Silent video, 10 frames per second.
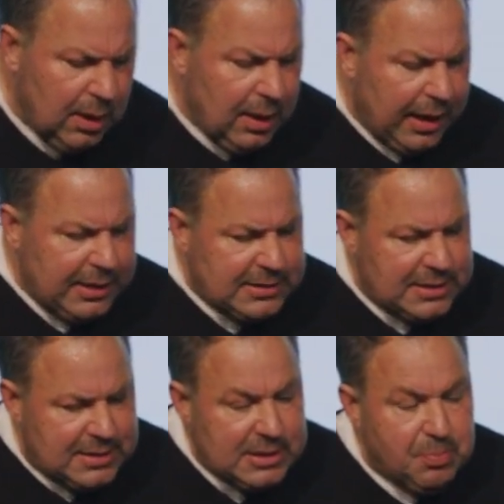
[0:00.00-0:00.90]
And it says,
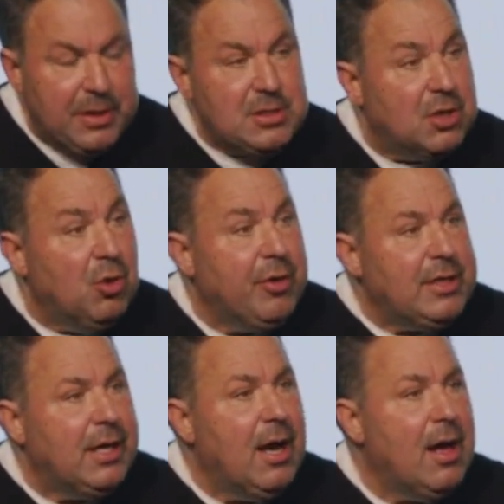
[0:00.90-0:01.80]
This brings glory to
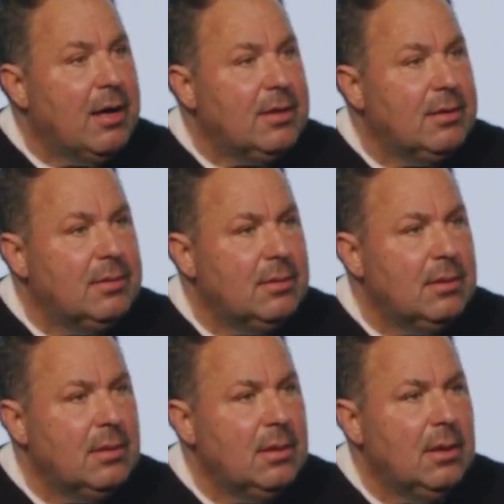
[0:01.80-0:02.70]
God.
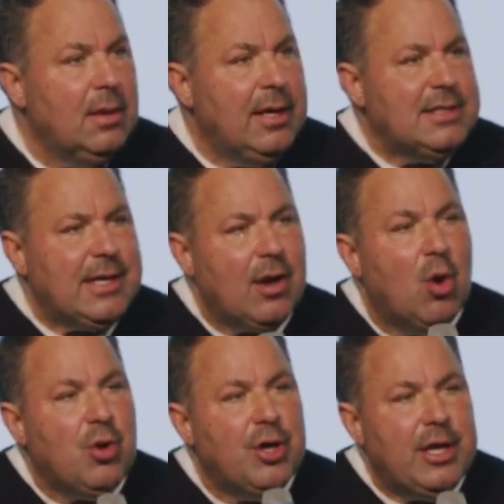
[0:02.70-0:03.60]
He's like, Oh,
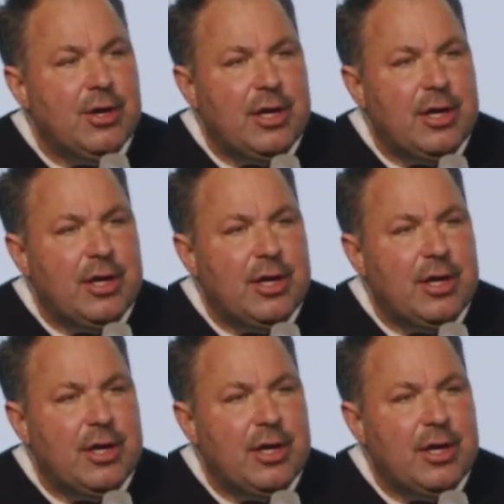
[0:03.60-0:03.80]
goody, goody,